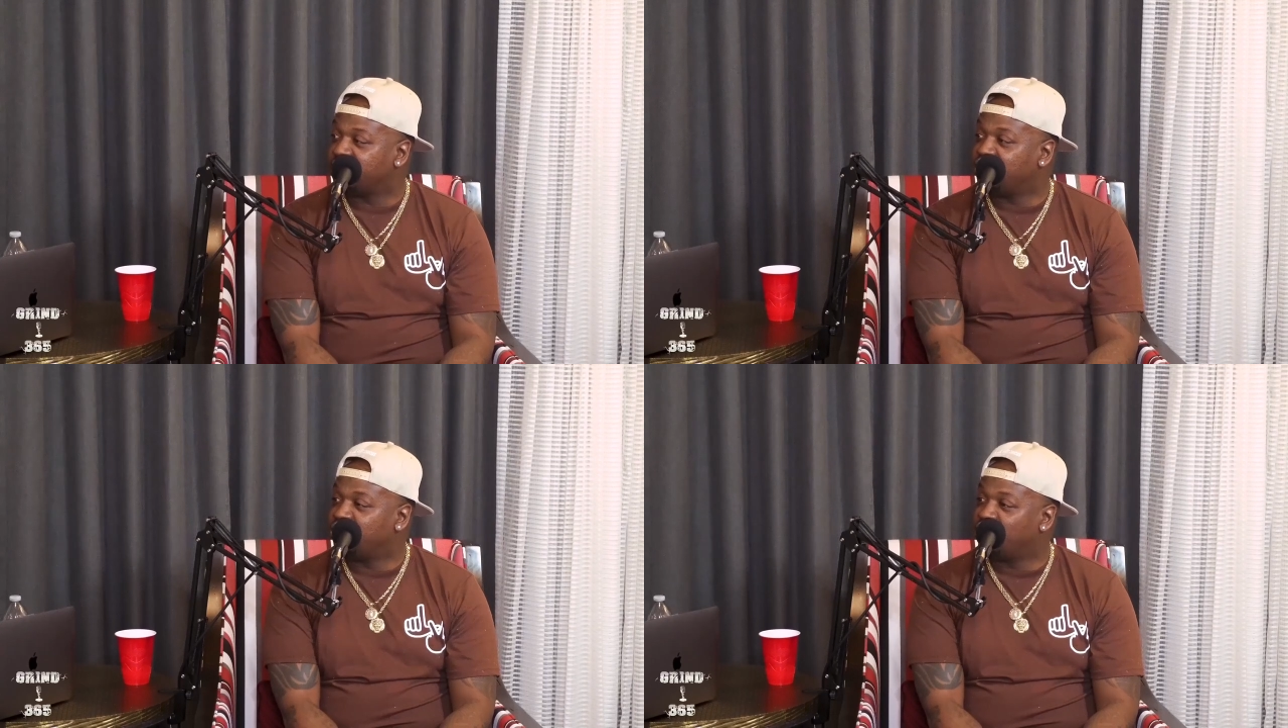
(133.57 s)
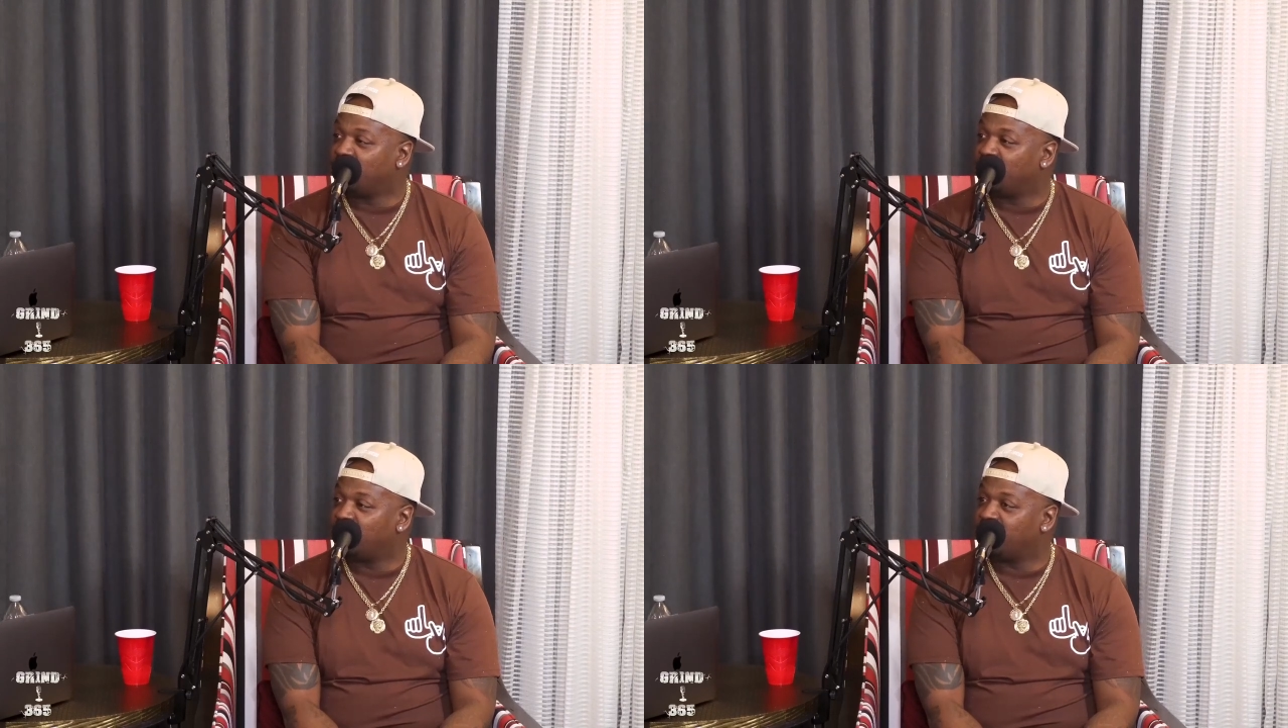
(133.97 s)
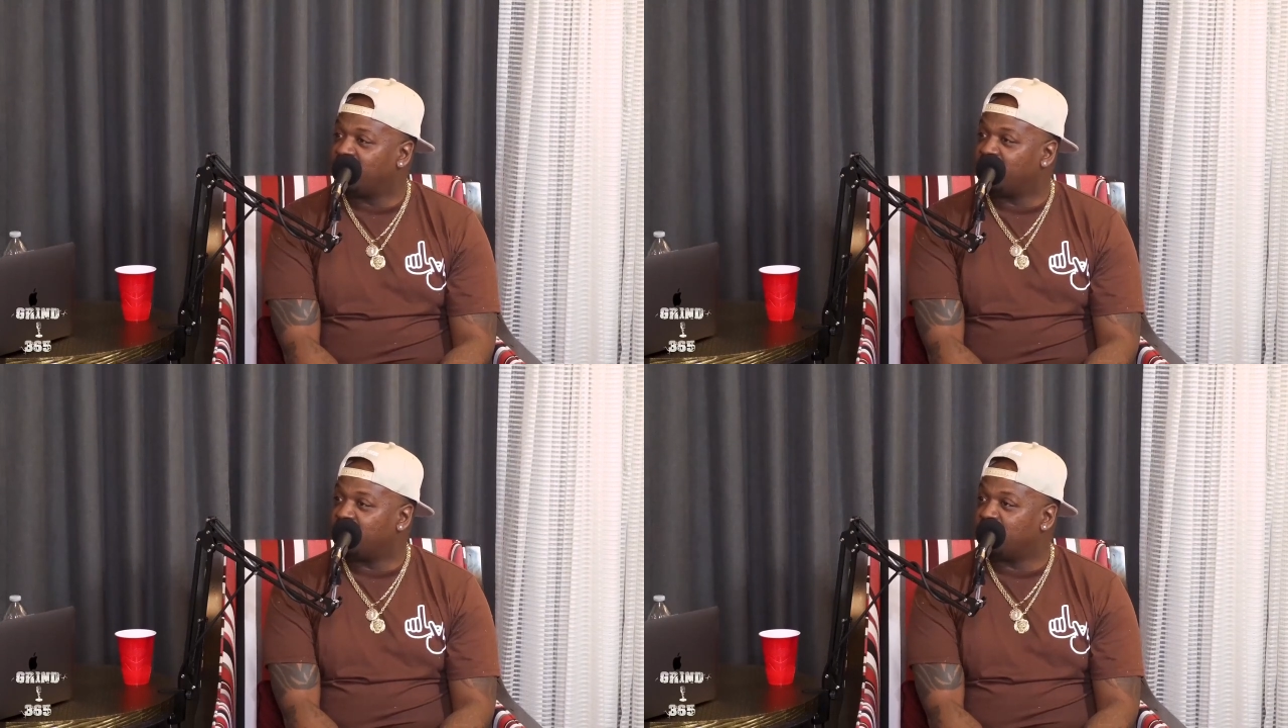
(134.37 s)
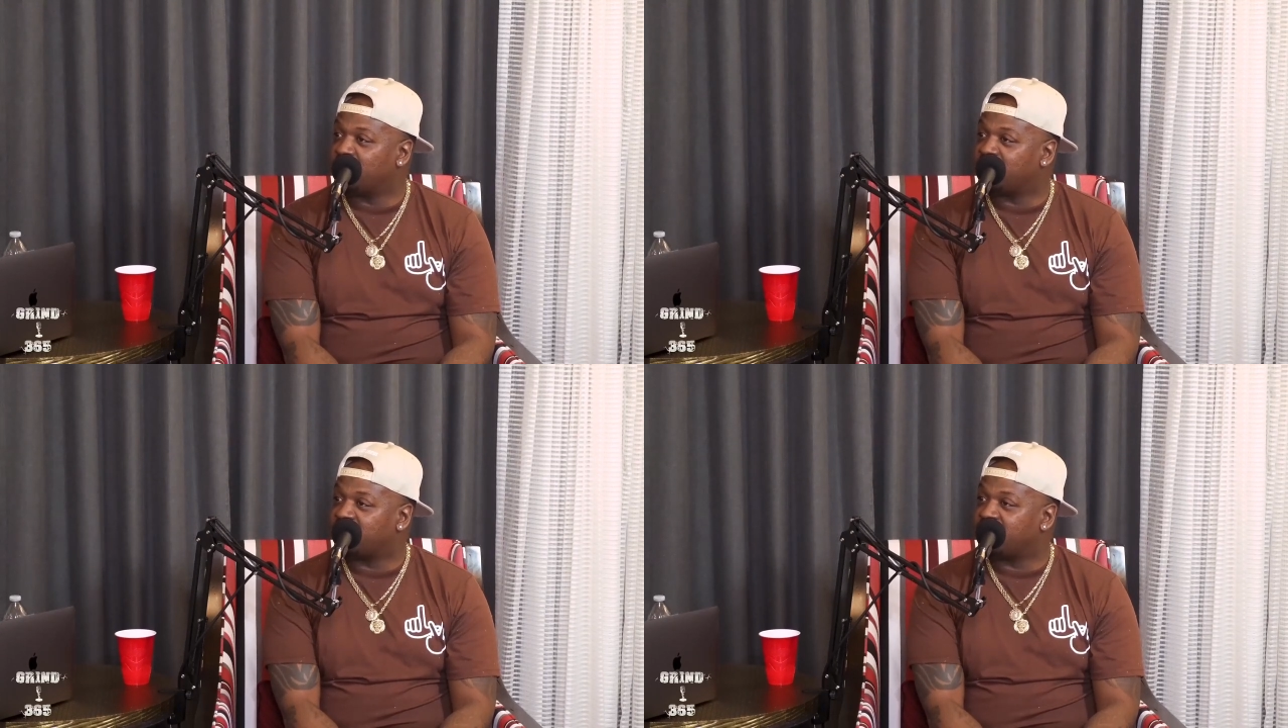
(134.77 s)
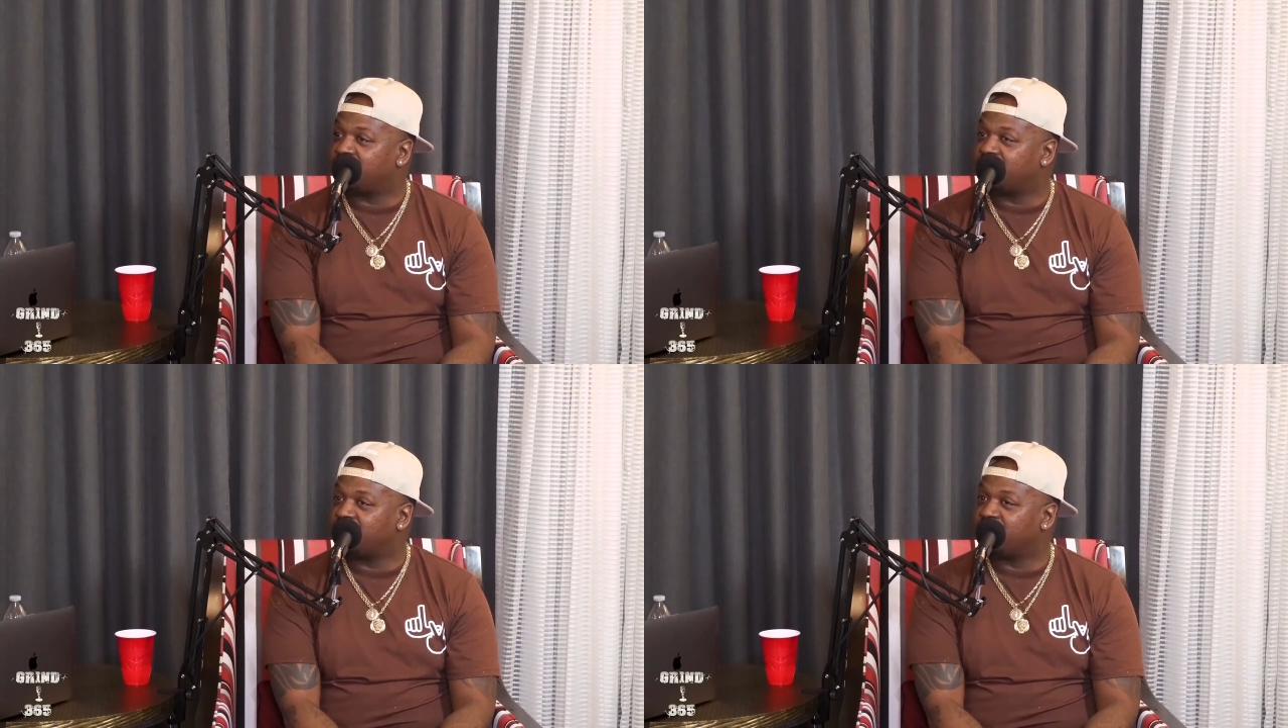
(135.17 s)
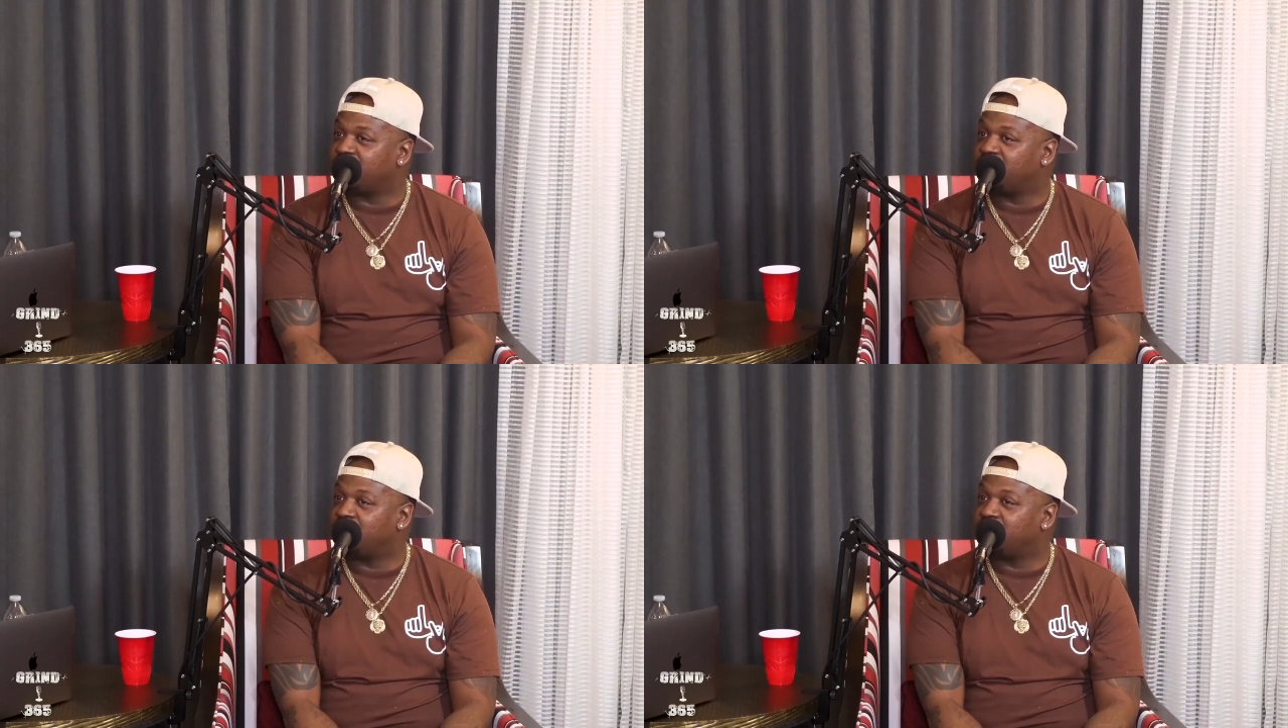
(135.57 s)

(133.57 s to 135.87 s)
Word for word: you grow, and then you want to sit there and